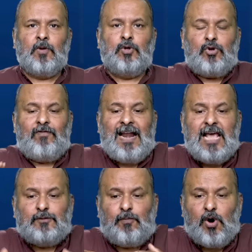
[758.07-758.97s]
So, when
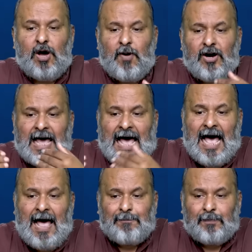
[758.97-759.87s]
I spoke about
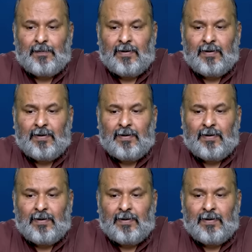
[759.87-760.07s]
AAP